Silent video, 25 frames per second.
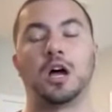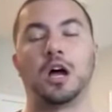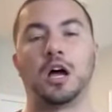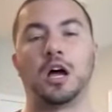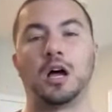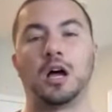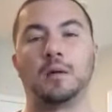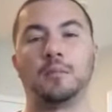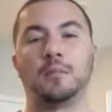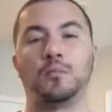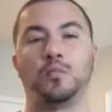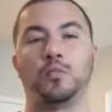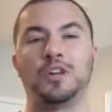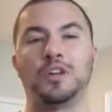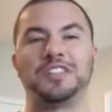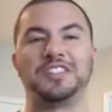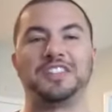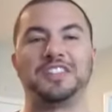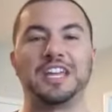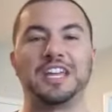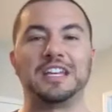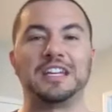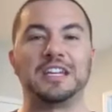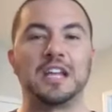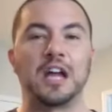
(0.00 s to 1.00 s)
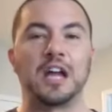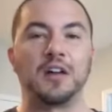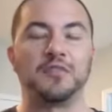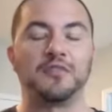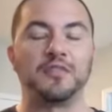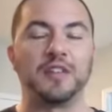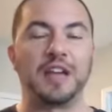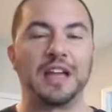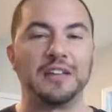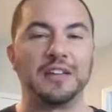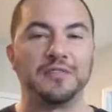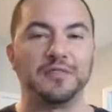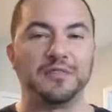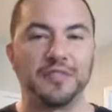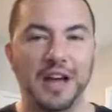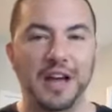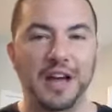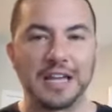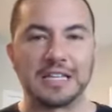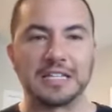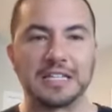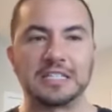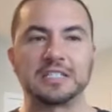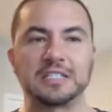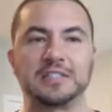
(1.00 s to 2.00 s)
with enough
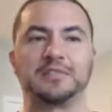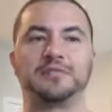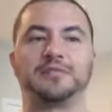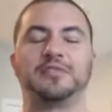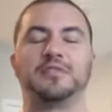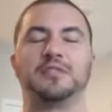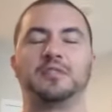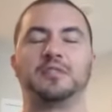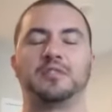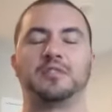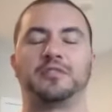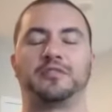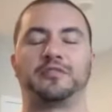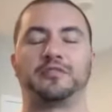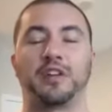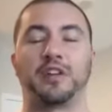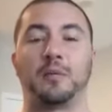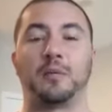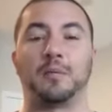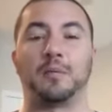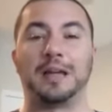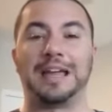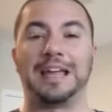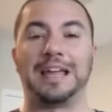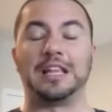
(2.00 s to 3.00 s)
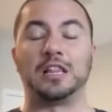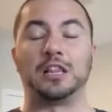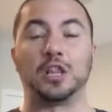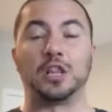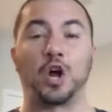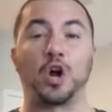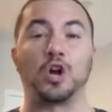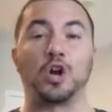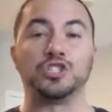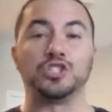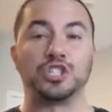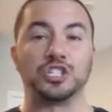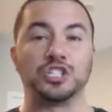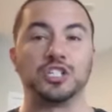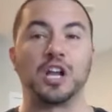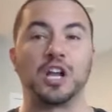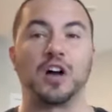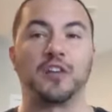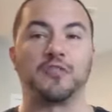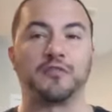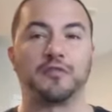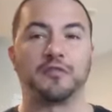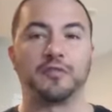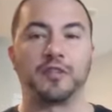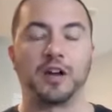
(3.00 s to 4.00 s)
advice from a large
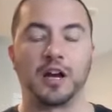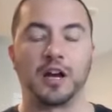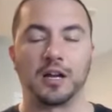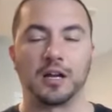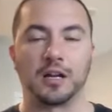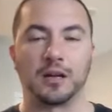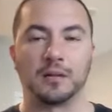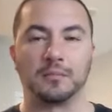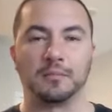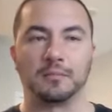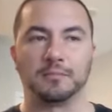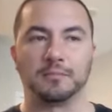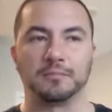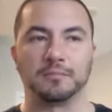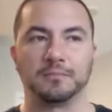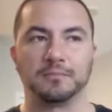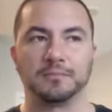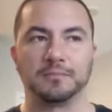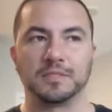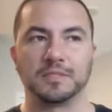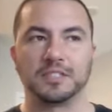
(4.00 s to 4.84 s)
enough, with enough